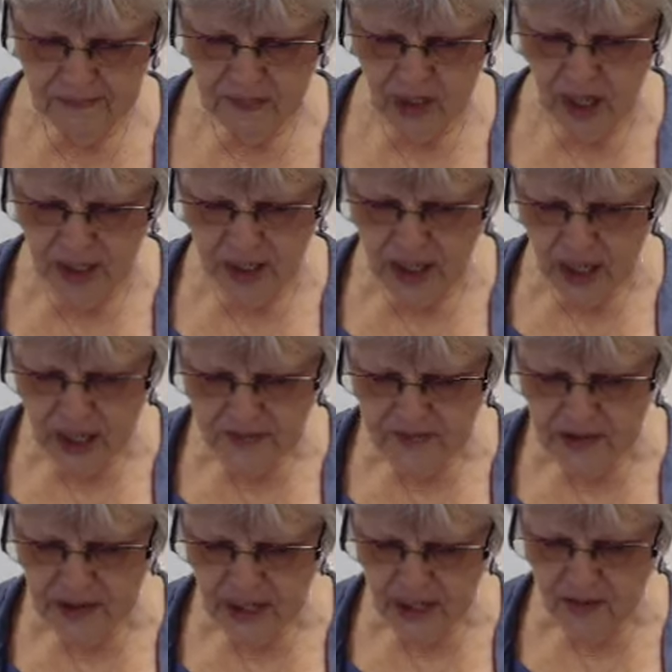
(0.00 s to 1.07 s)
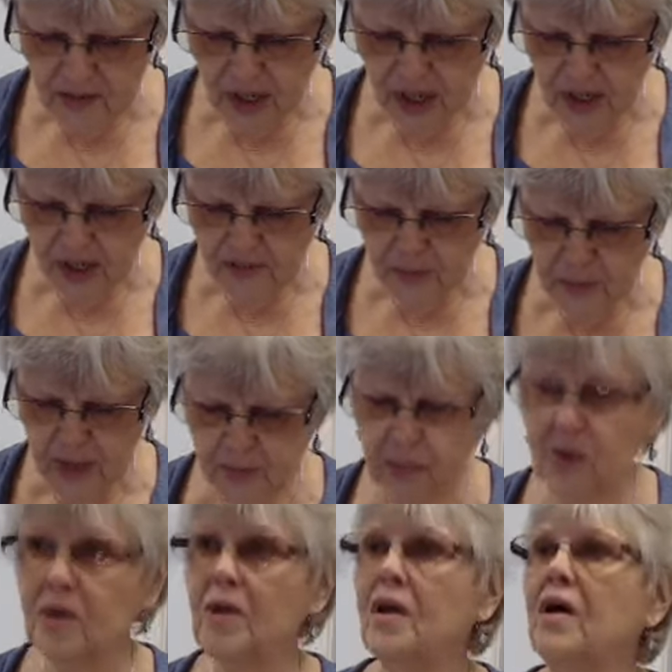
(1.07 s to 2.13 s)
Not enough sound, not enough
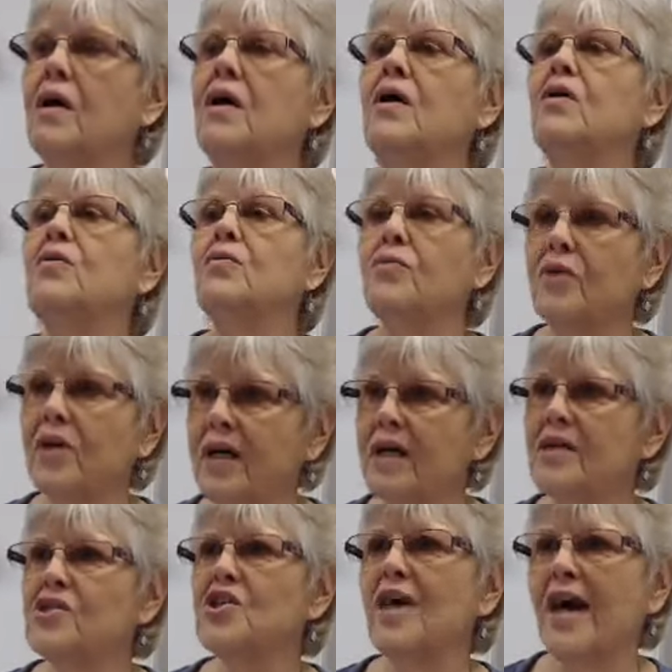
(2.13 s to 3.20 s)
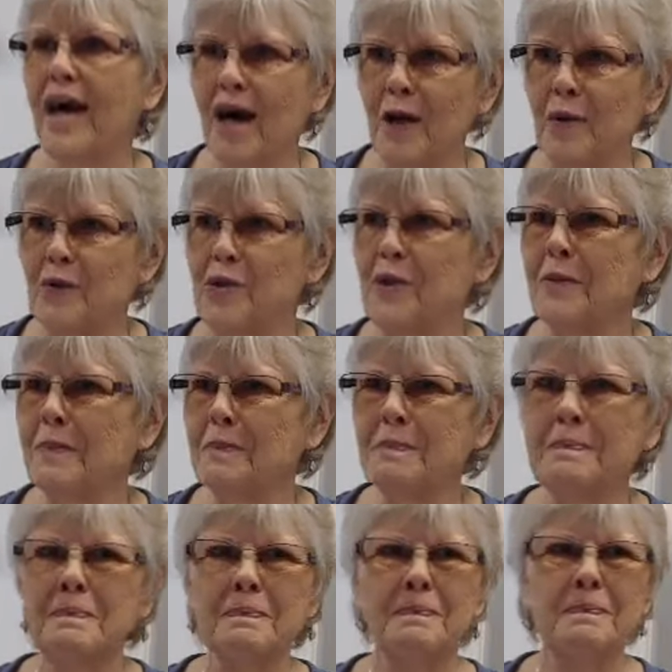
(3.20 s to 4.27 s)
people. Reach out.
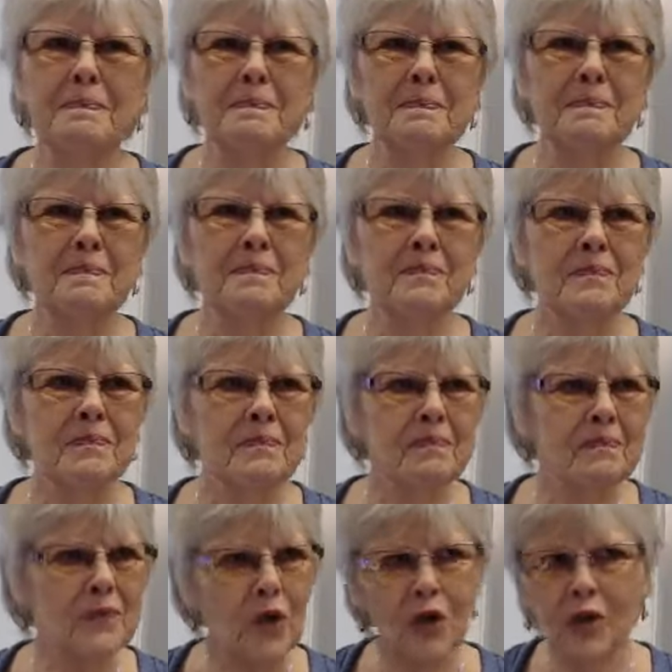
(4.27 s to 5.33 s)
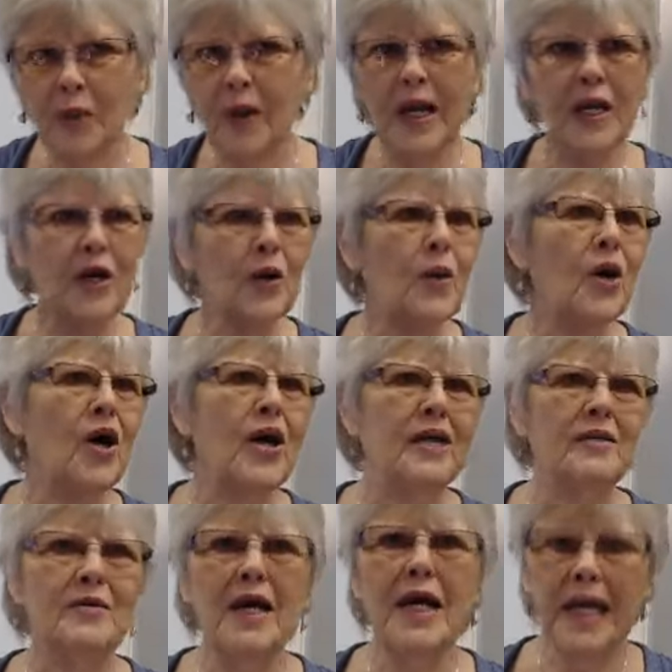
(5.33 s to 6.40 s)
Turn the radio
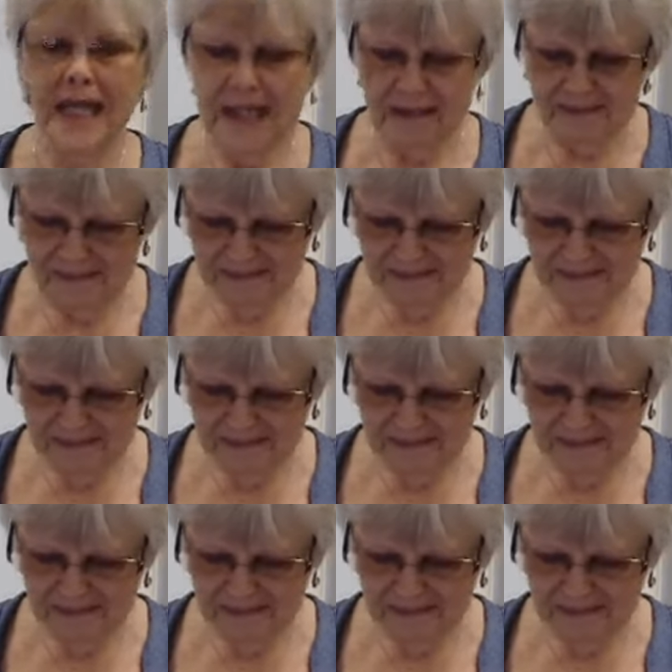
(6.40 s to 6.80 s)
on, crank it